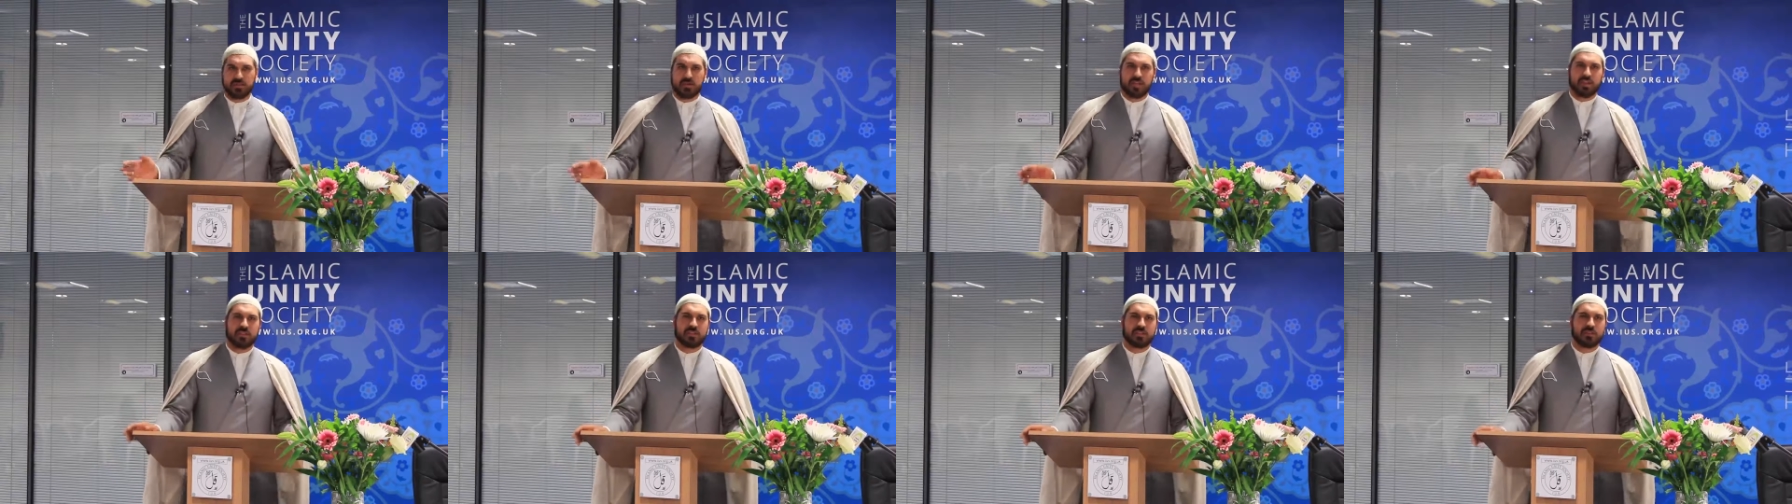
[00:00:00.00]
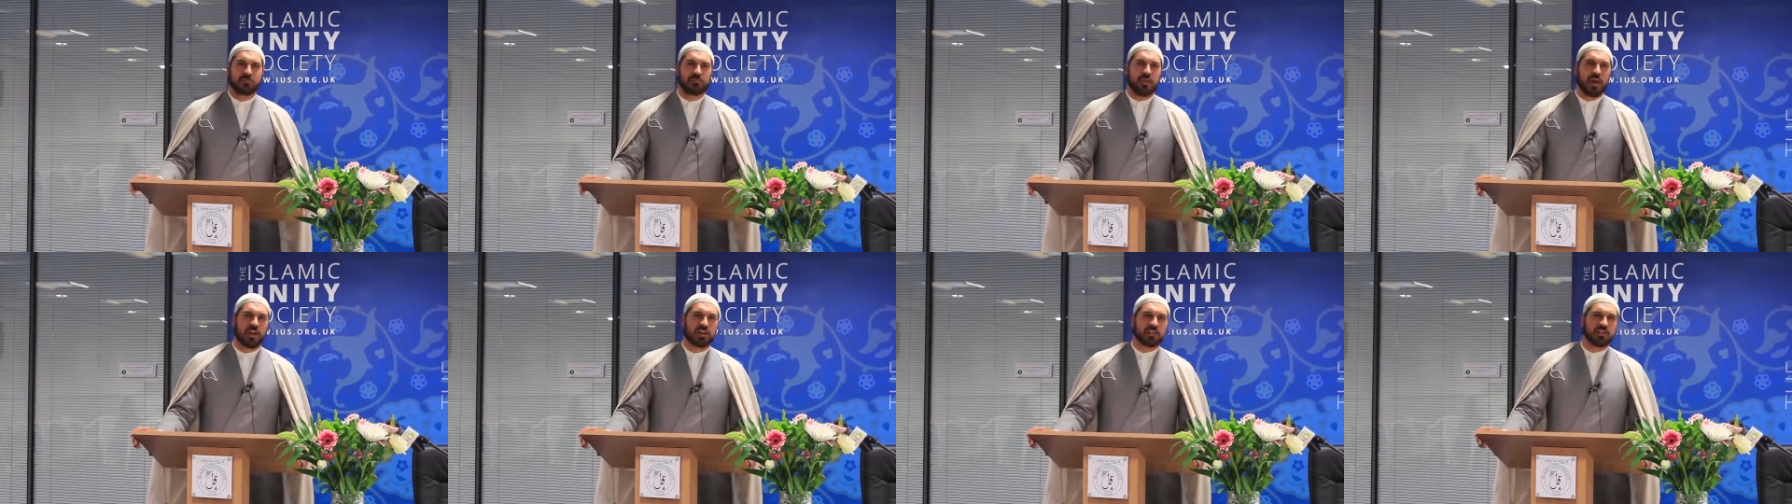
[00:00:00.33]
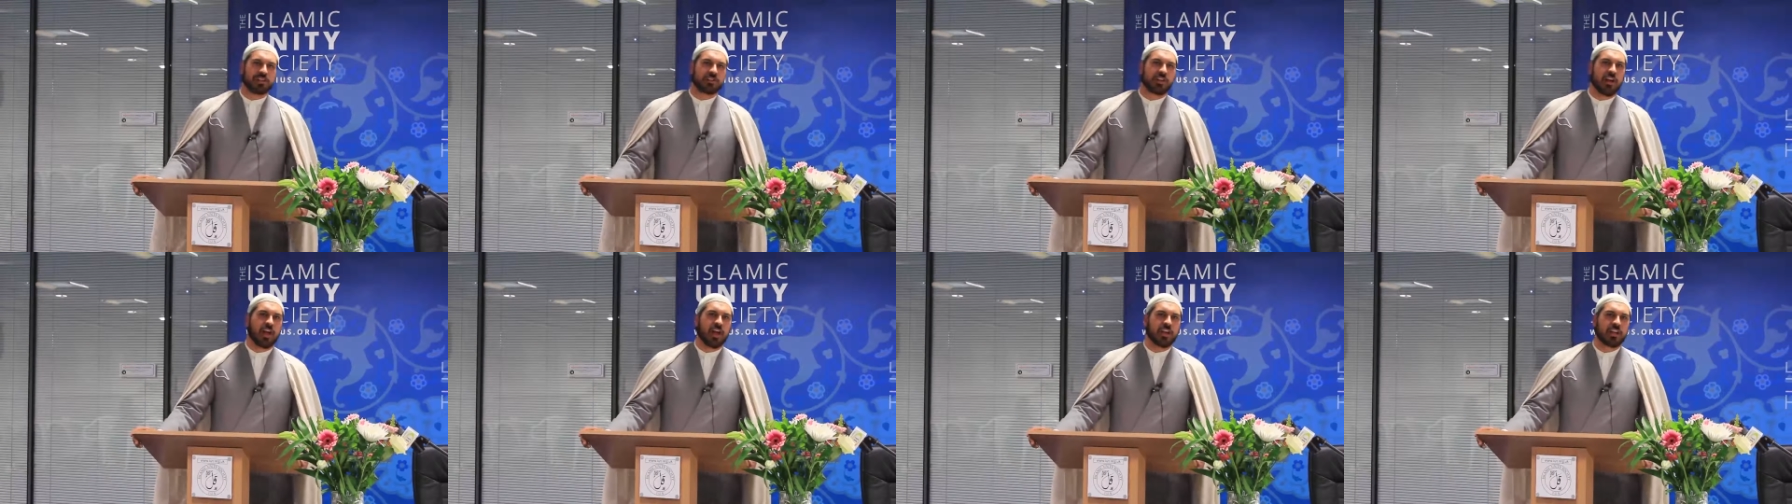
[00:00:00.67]
with
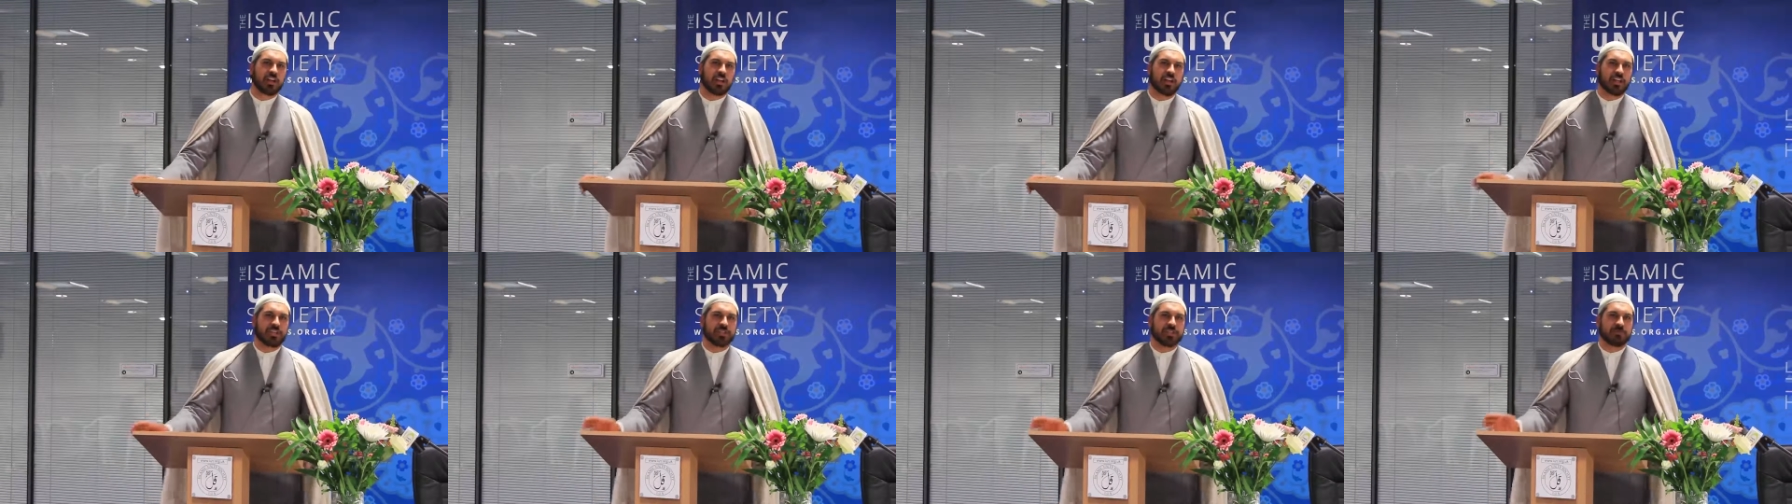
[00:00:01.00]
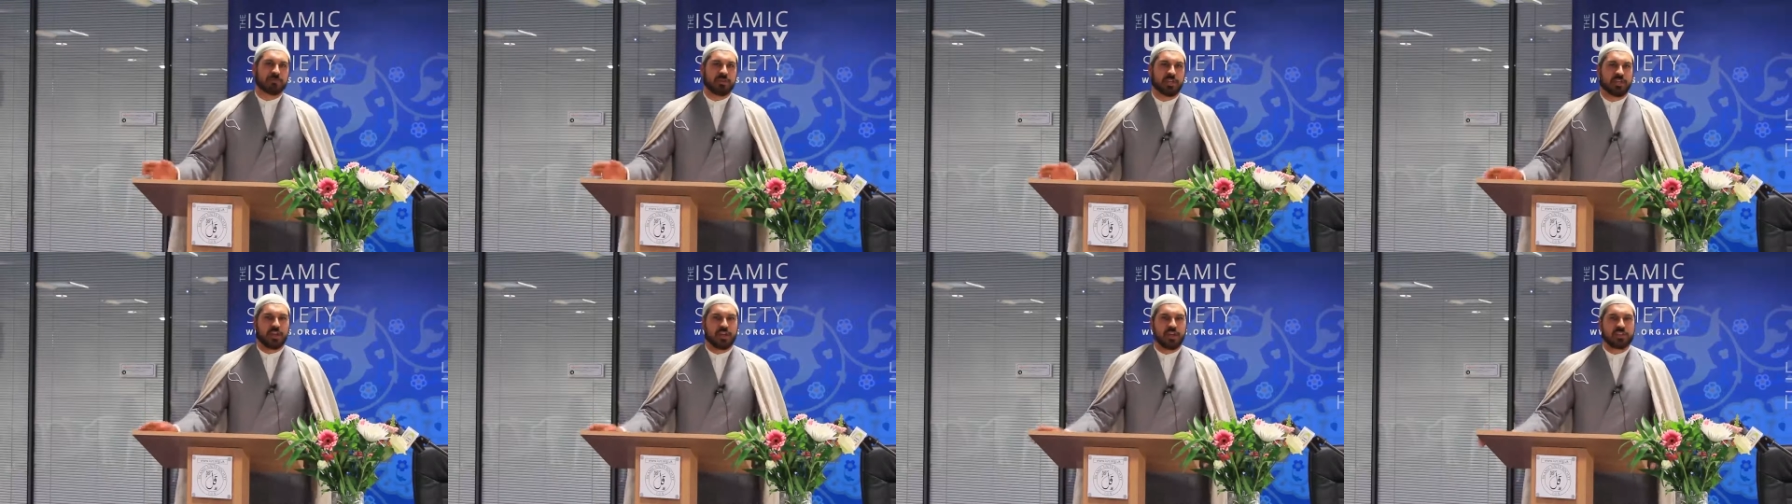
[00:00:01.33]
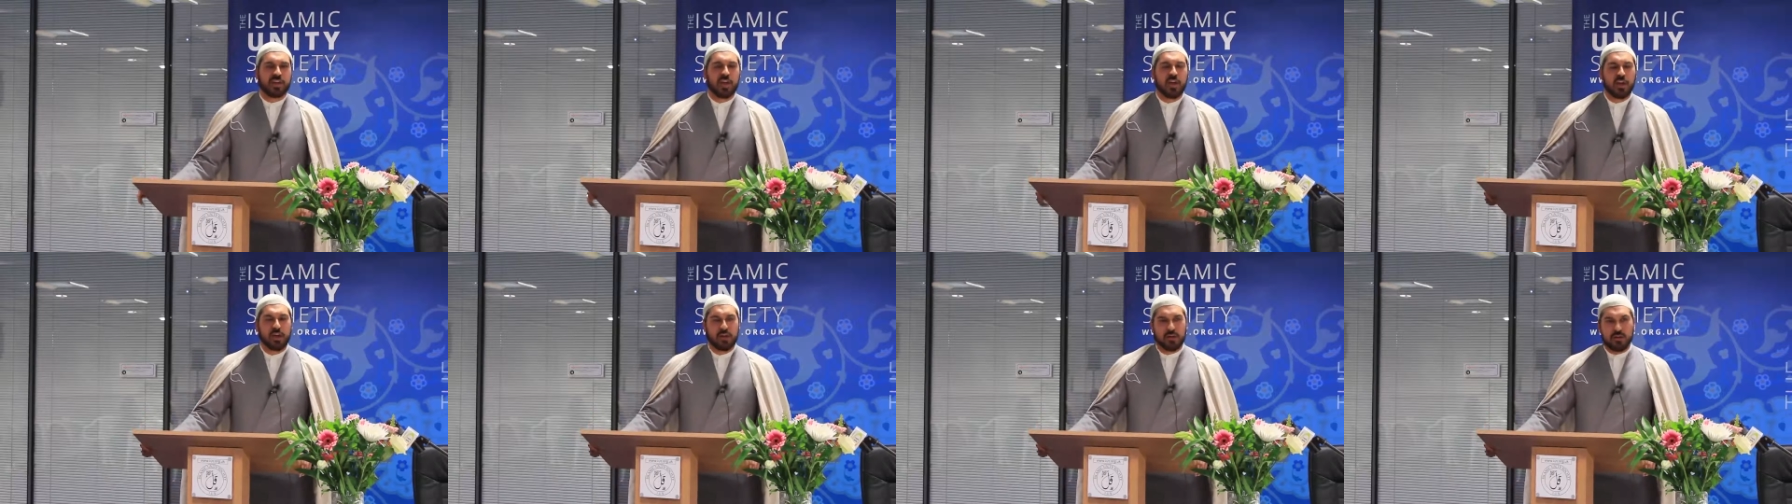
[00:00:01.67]
Pakistanis because,